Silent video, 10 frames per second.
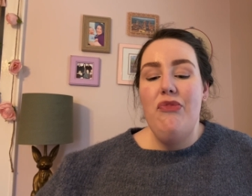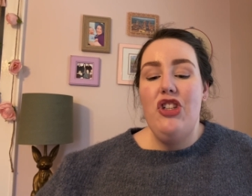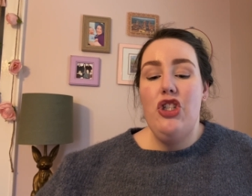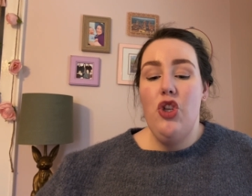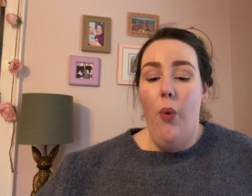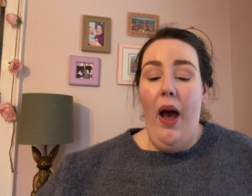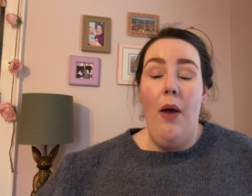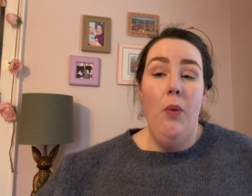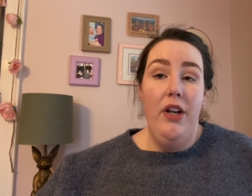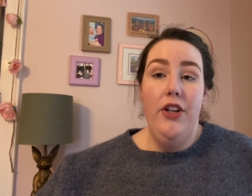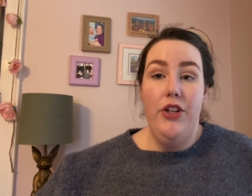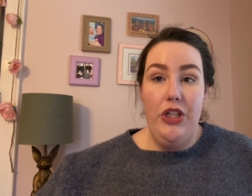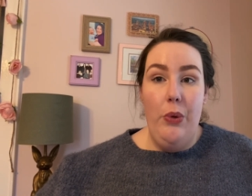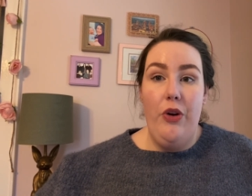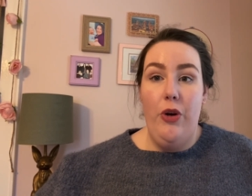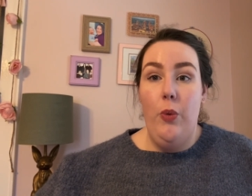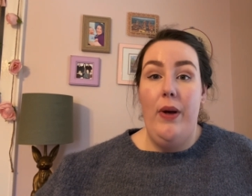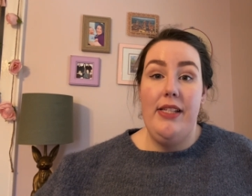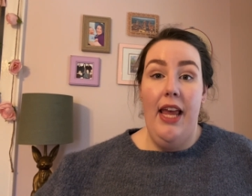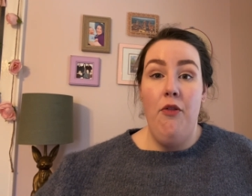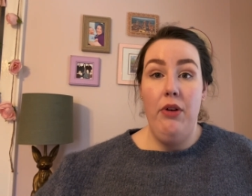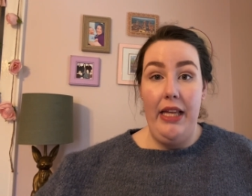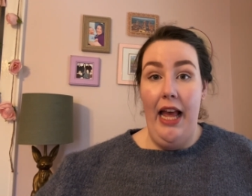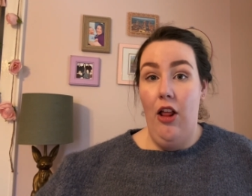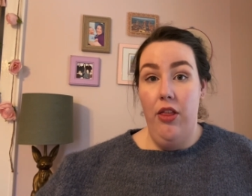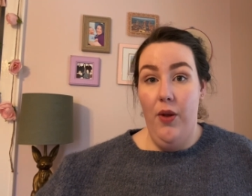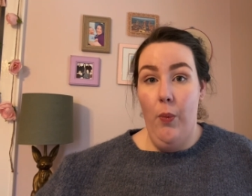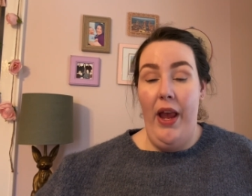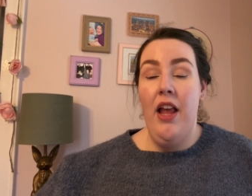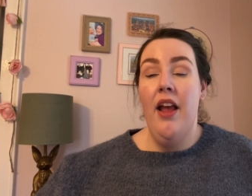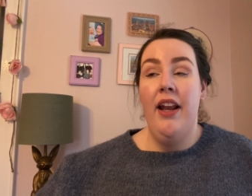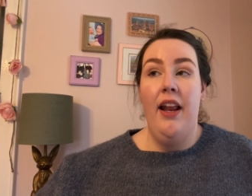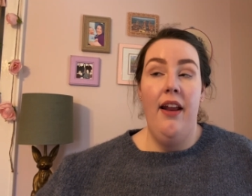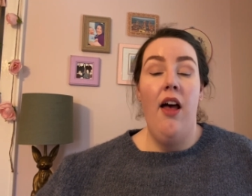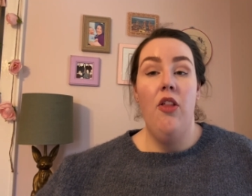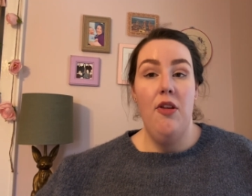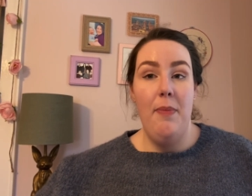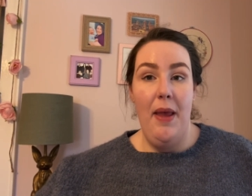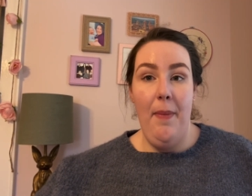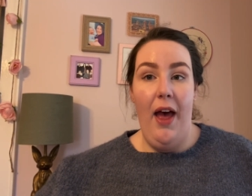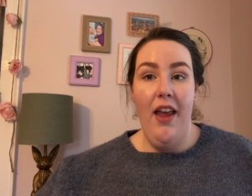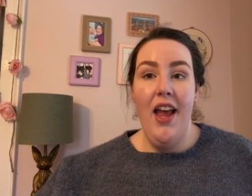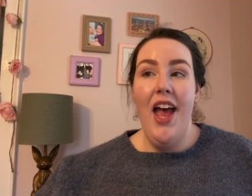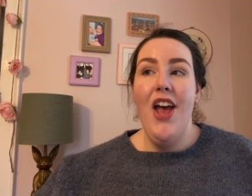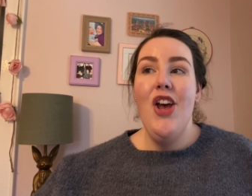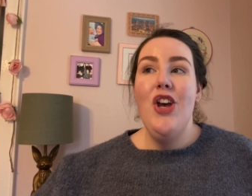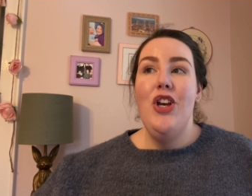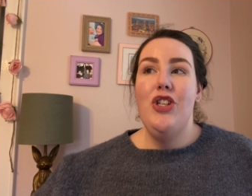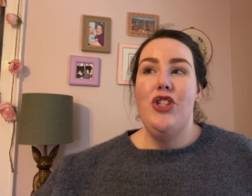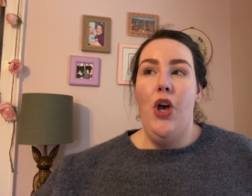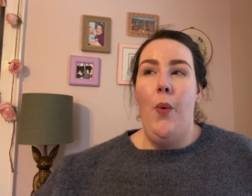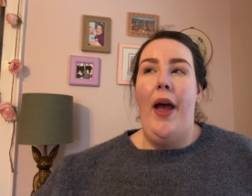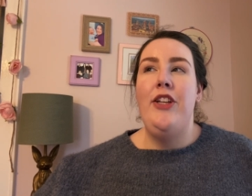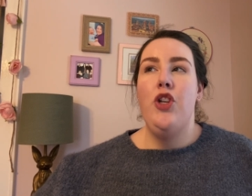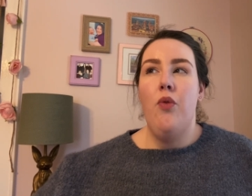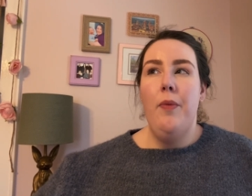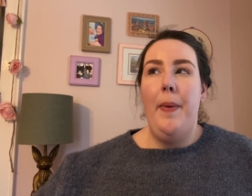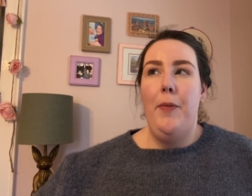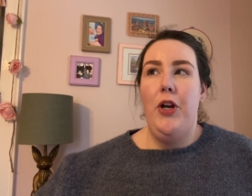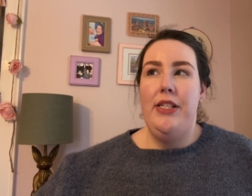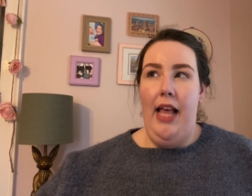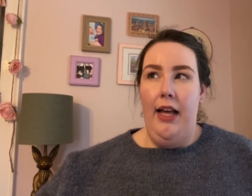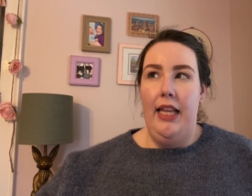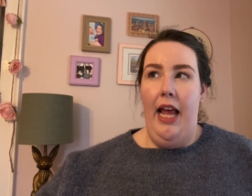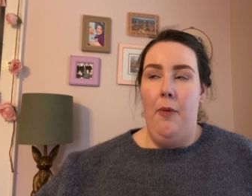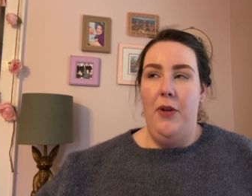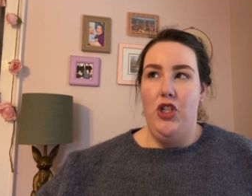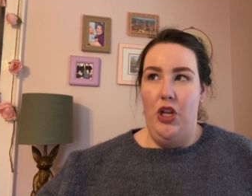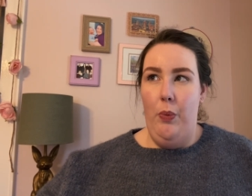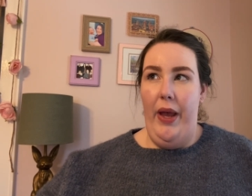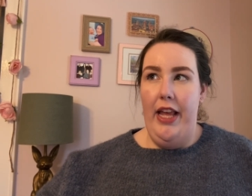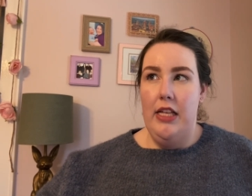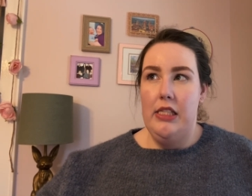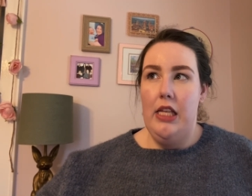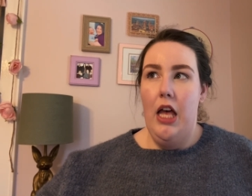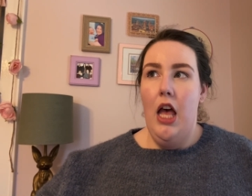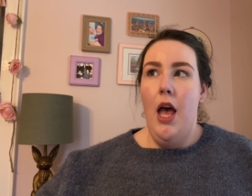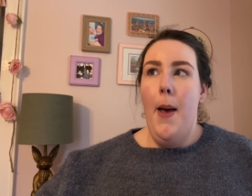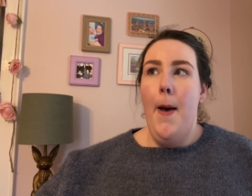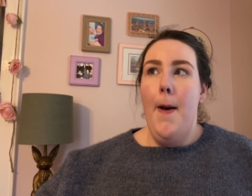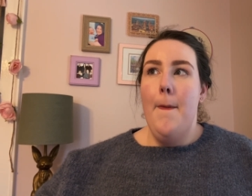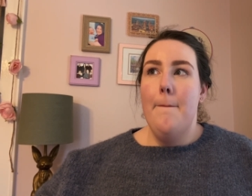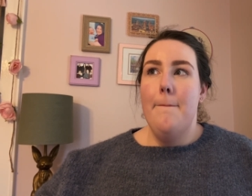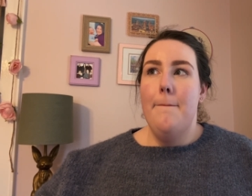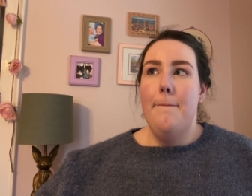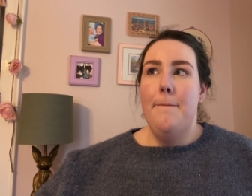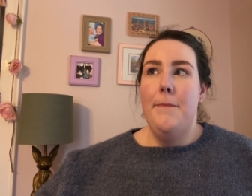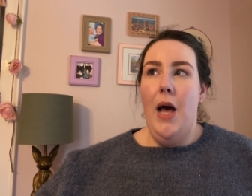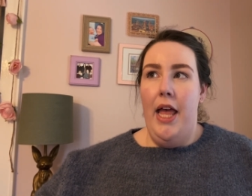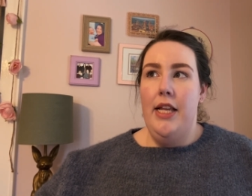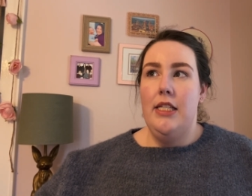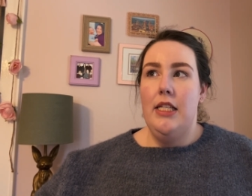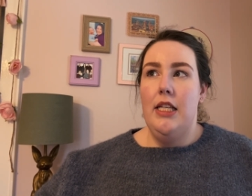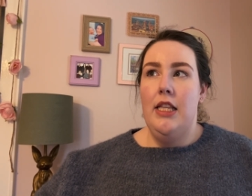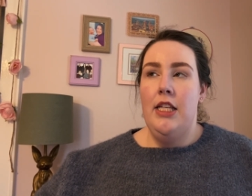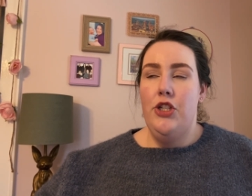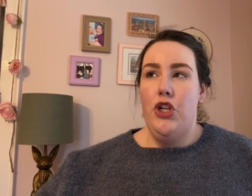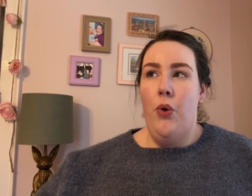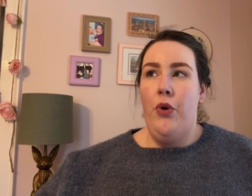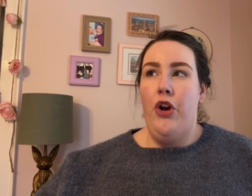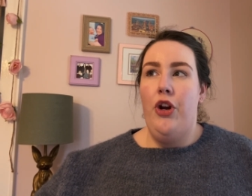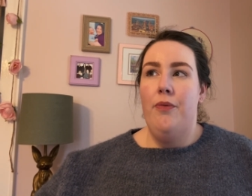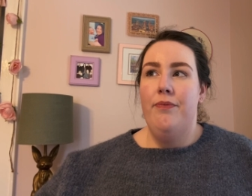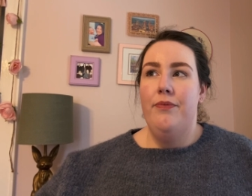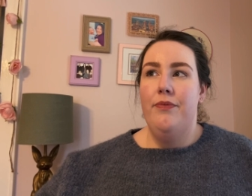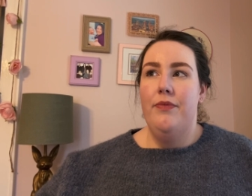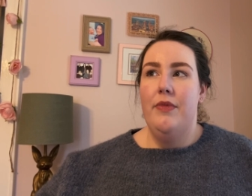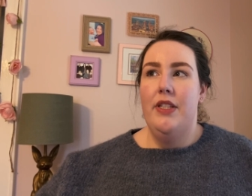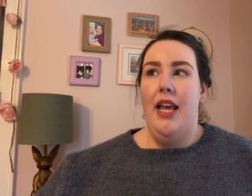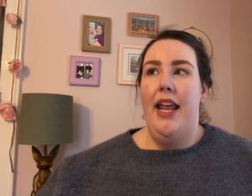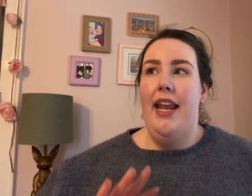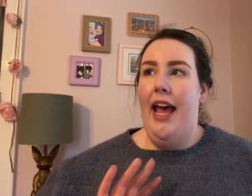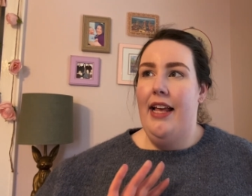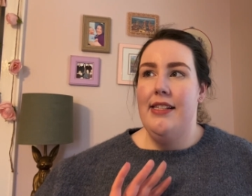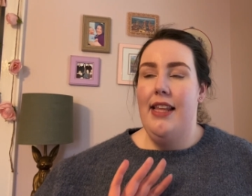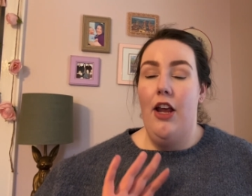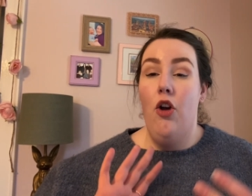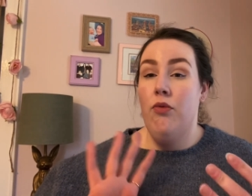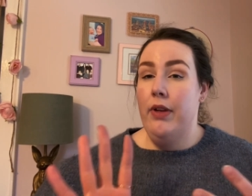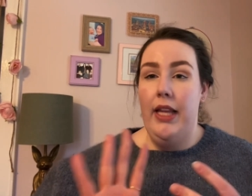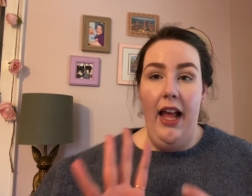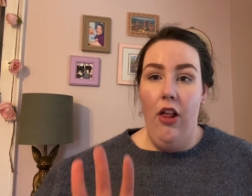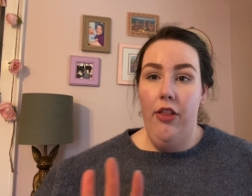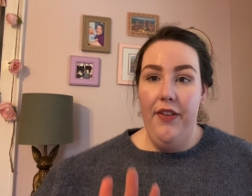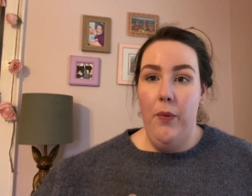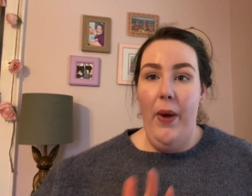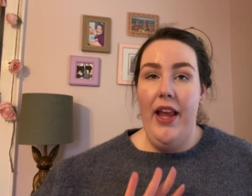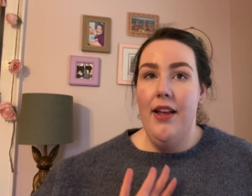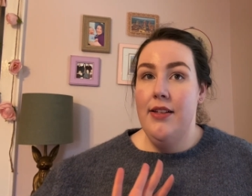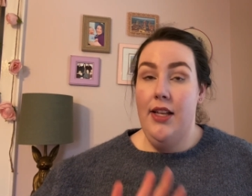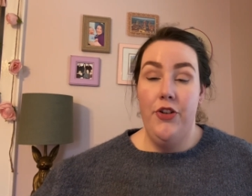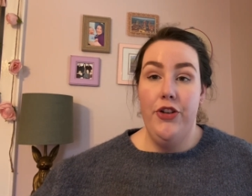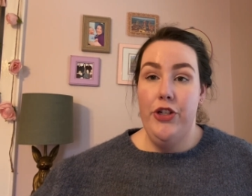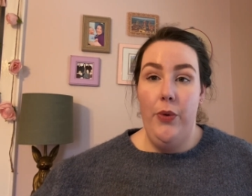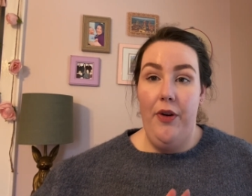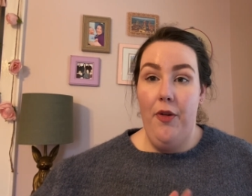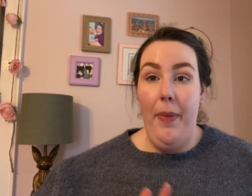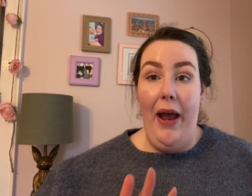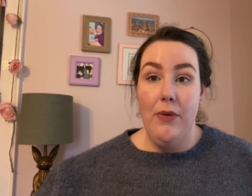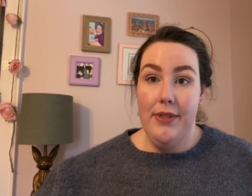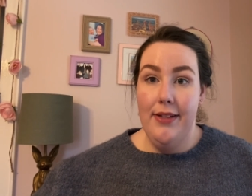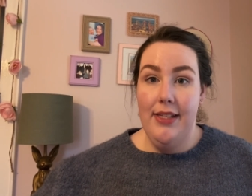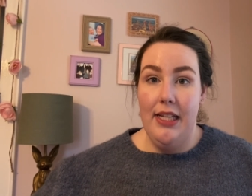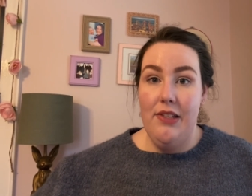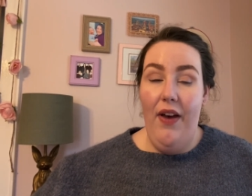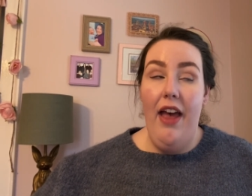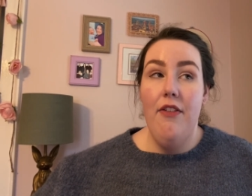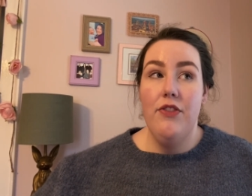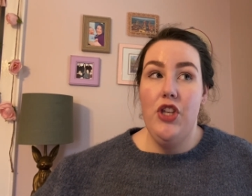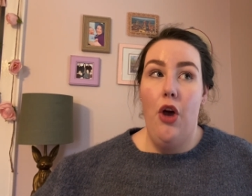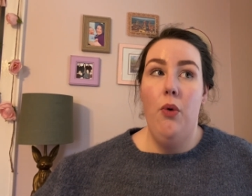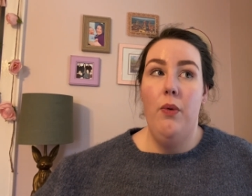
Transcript: so I wanted a donor who was a really healthy weight and had a healthy BMI. So I don't remember exactly how much he weighs, but this donor, Ted has like a really healthy weight. He's under 200 pounds at 6'5", so